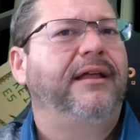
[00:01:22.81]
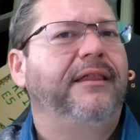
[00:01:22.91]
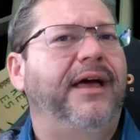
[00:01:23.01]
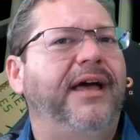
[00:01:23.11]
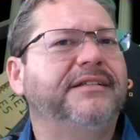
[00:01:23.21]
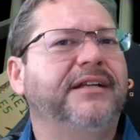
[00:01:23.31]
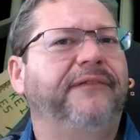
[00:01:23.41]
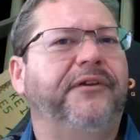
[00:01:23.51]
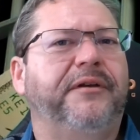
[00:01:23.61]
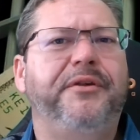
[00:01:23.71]
that has
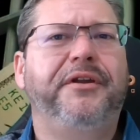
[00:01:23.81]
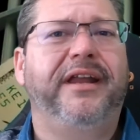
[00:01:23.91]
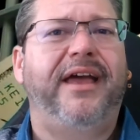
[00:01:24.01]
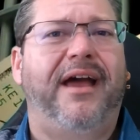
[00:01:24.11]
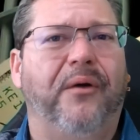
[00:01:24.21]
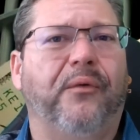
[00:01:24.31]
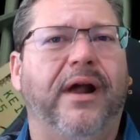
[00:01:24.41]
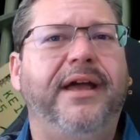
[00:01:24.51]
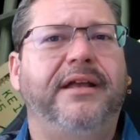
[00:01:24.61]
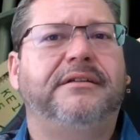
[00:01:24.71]
left the community
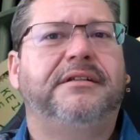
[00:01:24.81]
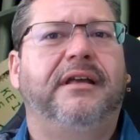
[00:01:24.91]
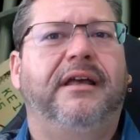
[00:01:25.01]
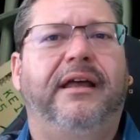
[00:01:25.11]
outraged.